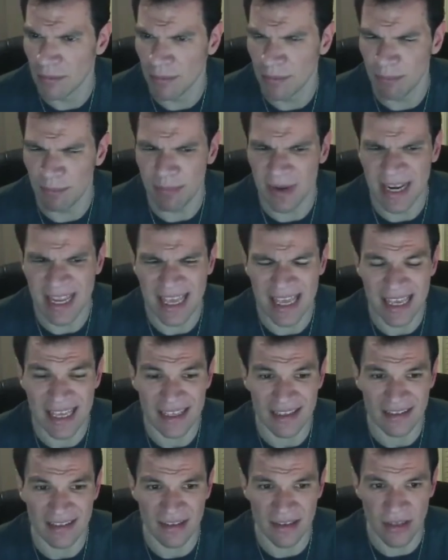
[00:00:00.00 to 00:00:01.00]

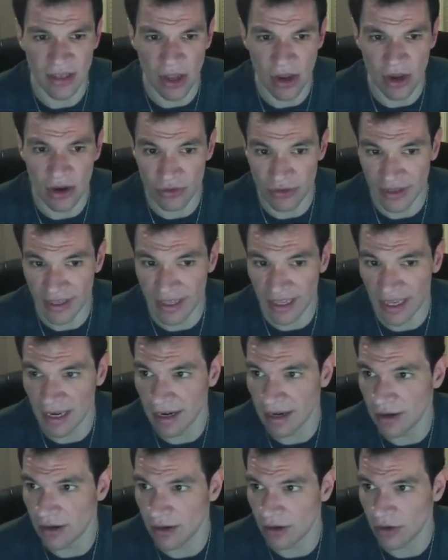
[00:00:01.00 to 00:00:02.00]
Please note
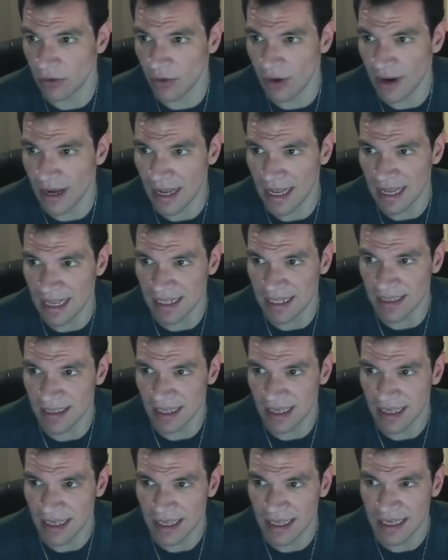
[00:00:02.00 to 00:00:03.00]
here what
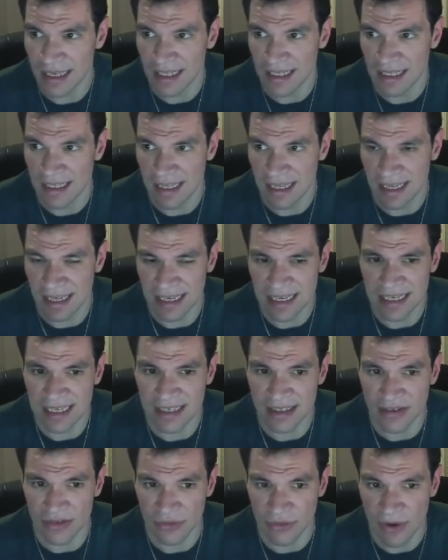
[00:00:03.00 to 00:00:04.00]

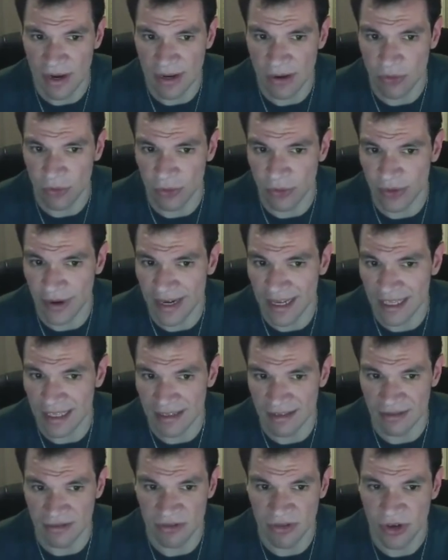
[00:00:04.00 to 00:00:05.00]
this
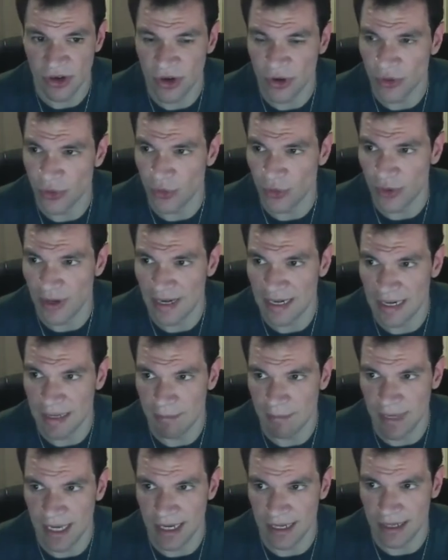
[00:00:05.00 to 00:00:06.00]
recurrence really
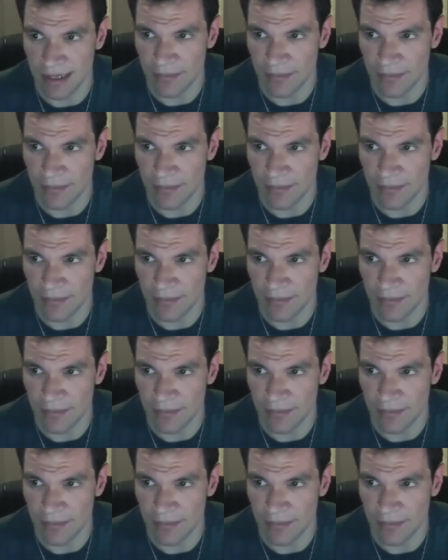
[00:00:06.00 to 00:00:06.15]
means.